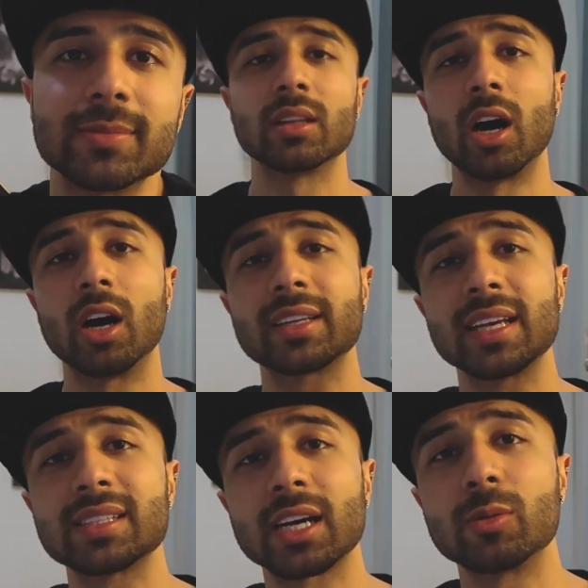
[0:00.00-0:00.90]
The hard
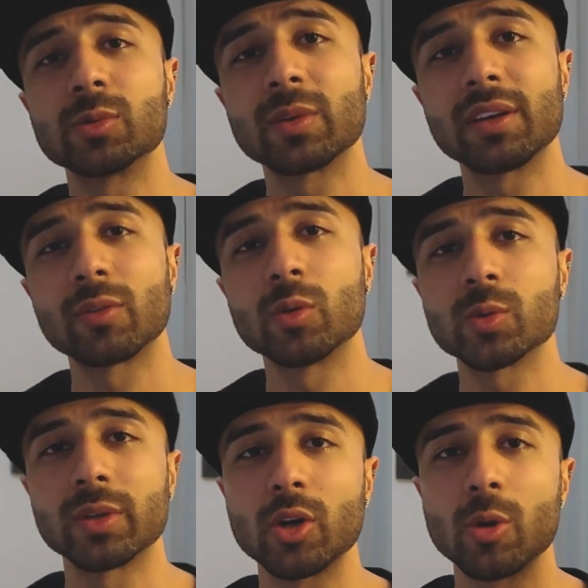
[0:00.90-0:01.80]
case that comes with it, of
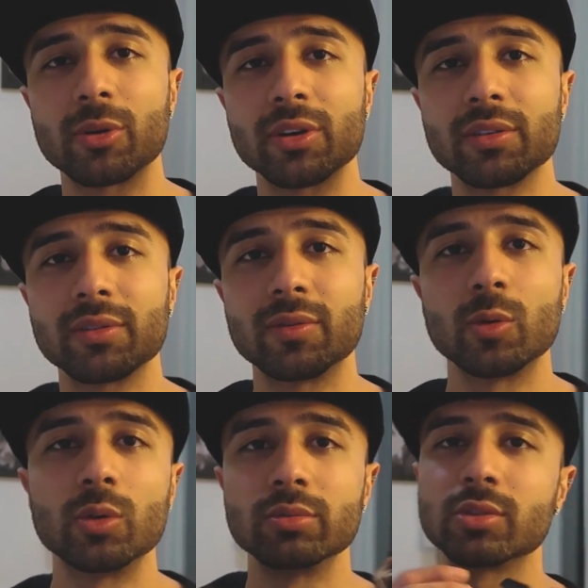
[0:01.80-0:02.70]
course, with the GoPro Hero
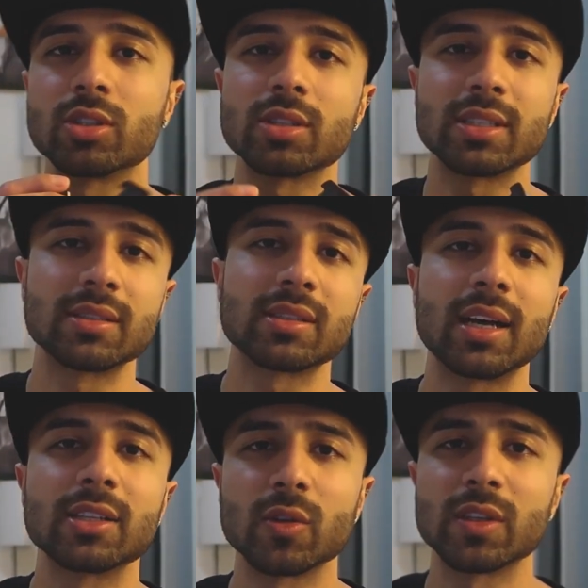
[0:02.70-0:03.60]
4, slots
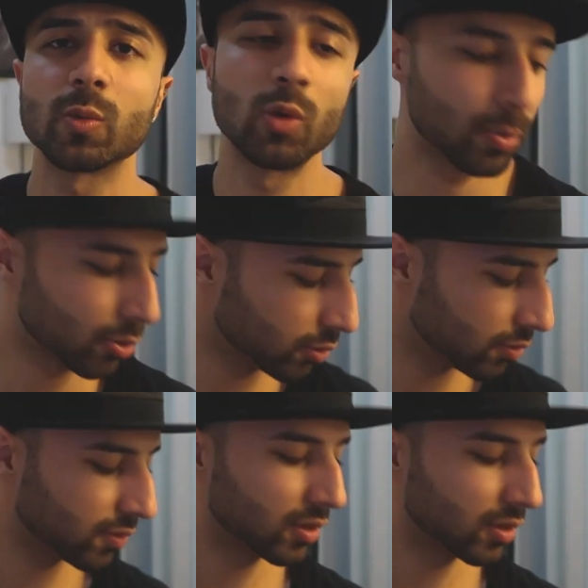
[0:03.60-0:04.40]
inside, so it's waterproof.